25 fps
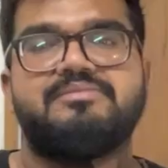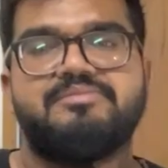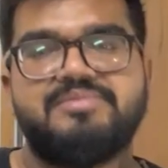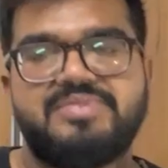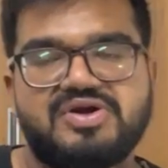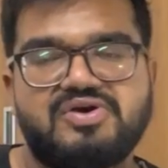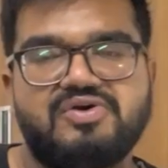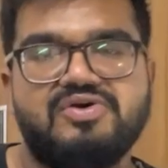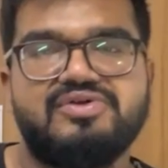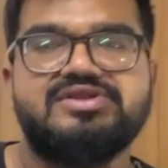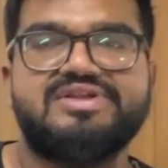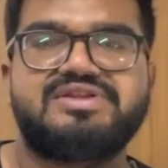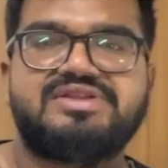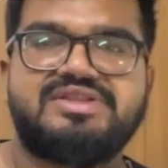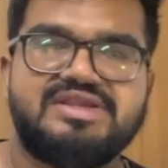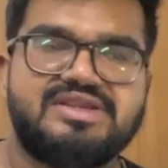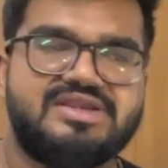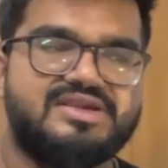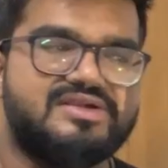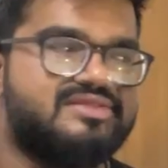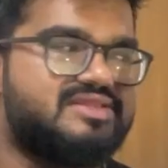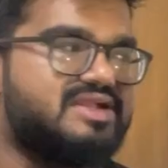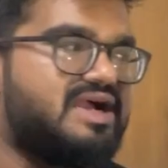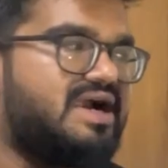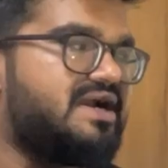the thing
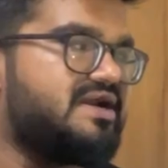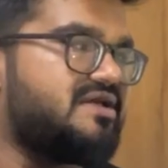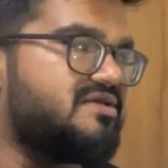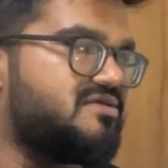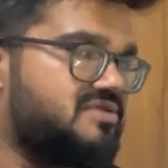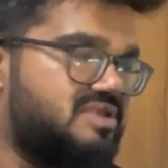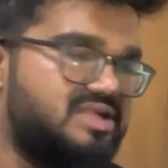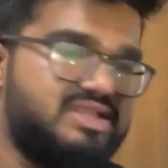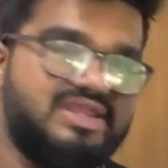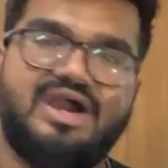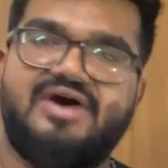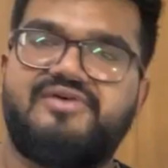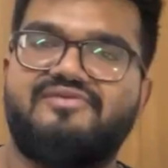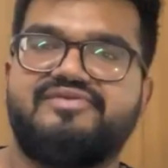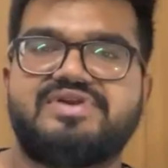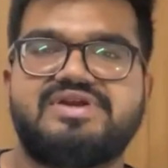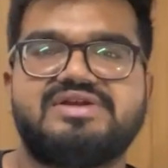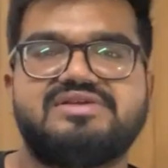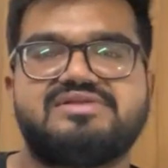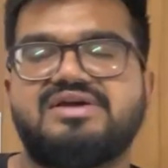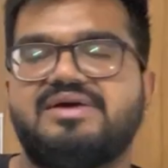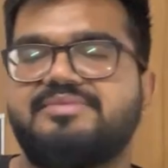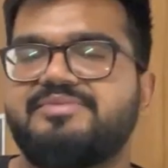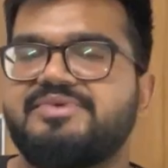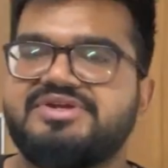is that, see, after
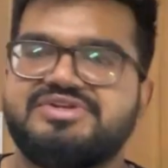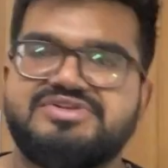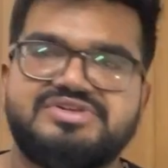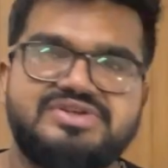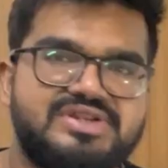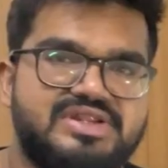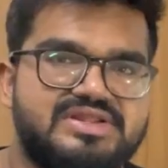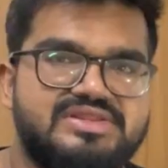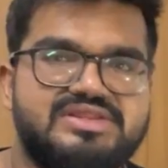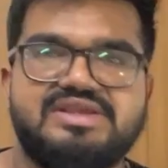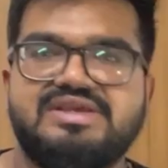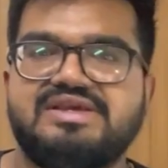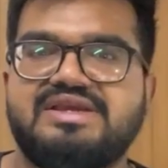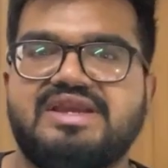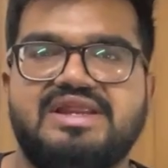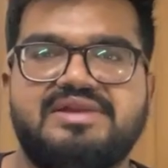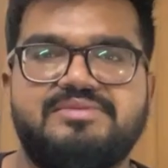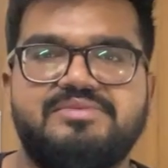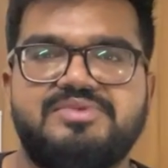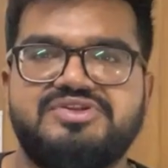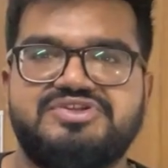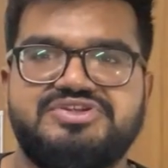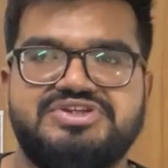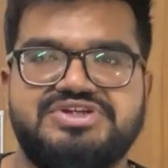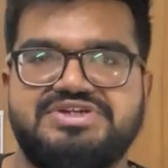examination nothing can
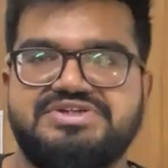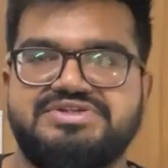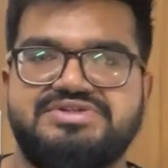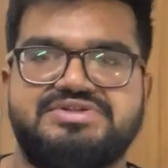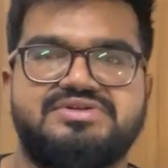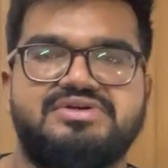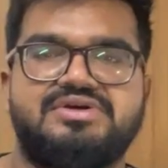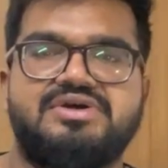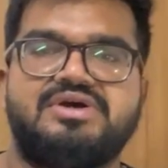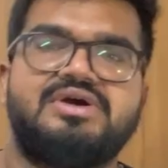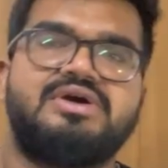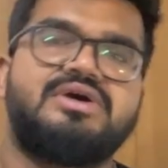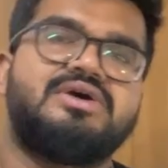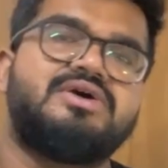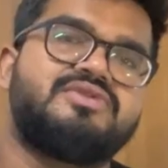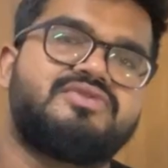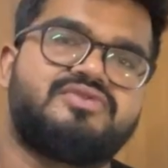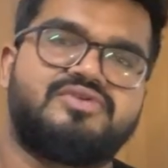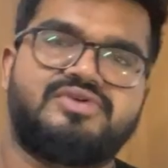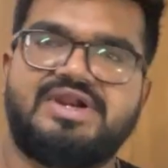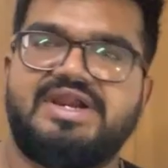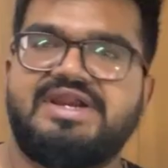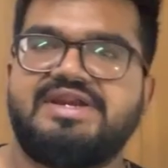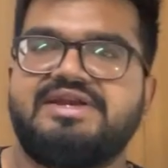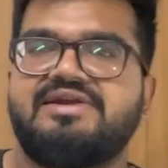be changed.
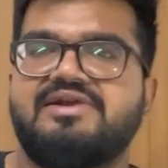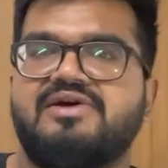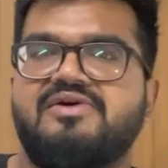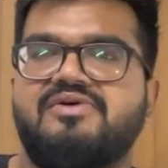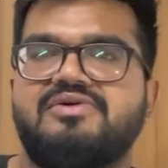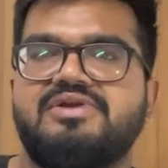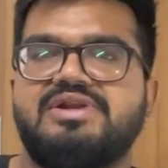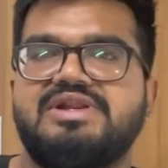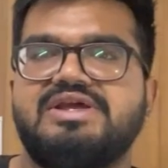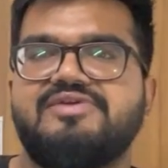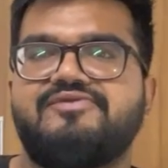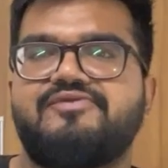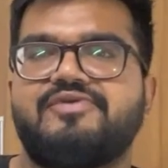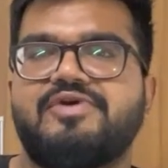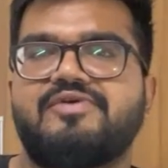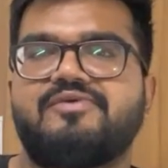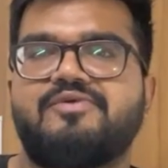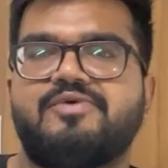So right now only, if you're